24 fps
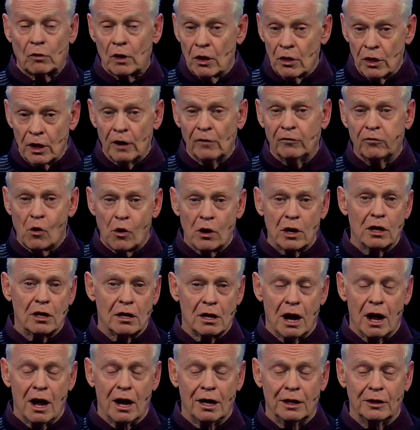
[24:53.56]
Therefore to
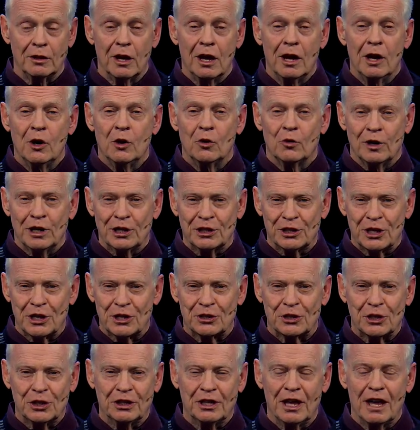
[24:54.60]
God,
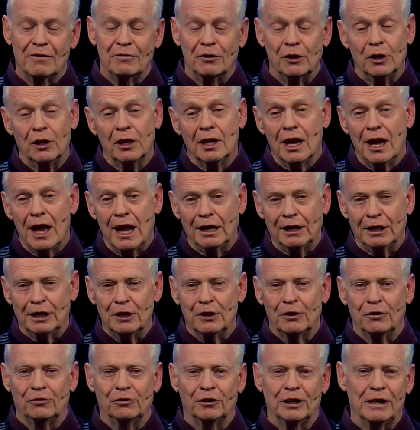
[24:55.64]
resist the devil, and
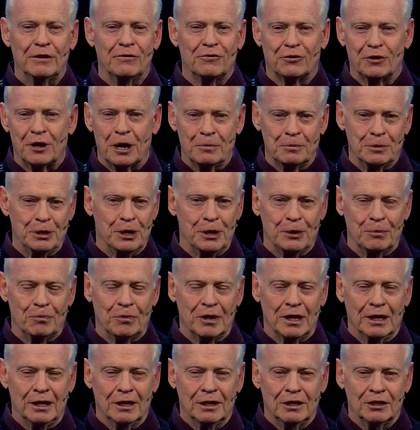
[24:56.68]
he'll flee from you.
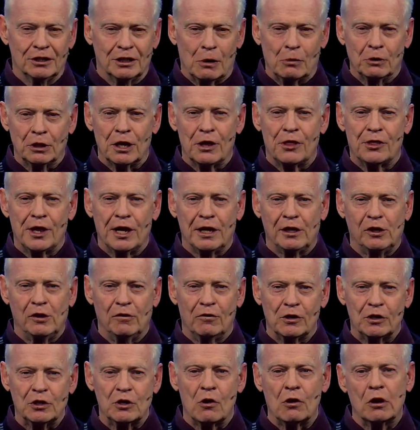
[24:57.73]
So I want to thank you
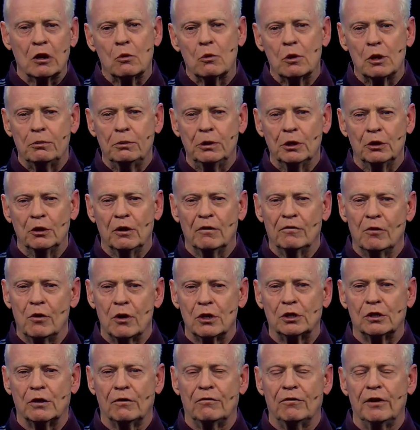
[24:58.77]
for joining with me on The
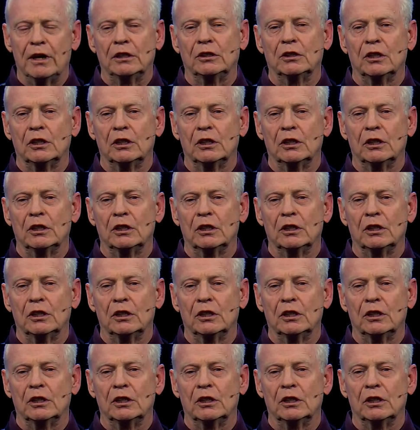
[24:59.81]
Voice of Faith